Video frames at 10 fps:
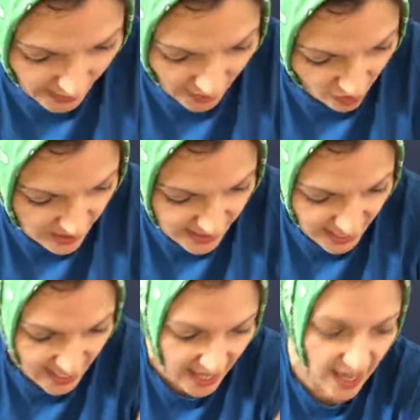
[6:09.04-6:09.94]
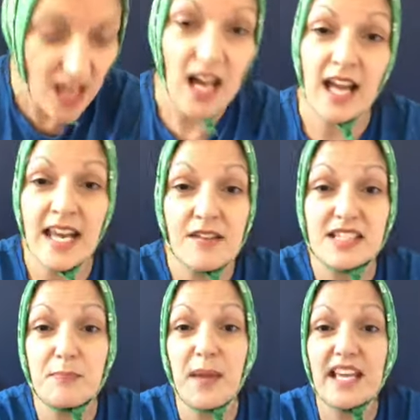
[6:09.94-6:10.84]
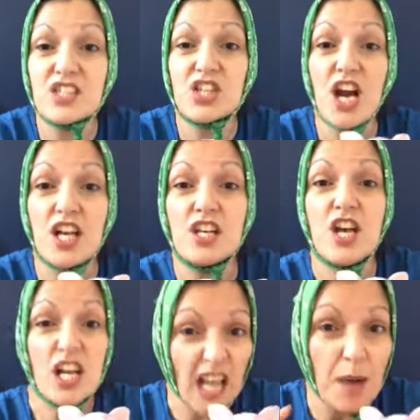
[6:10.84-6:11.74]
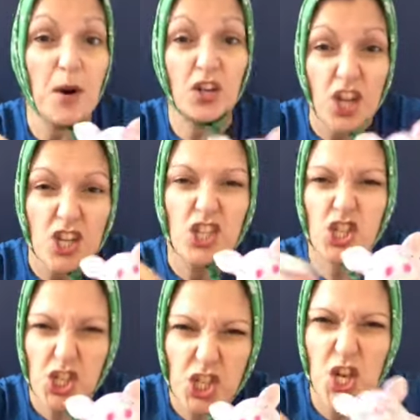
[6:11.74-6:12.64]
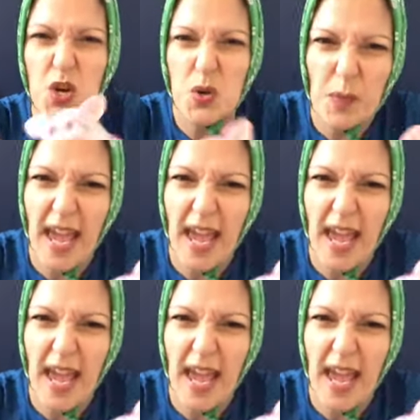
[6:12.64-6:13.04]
can't stay here. And now it's the pig's turn. Come on. Shoo,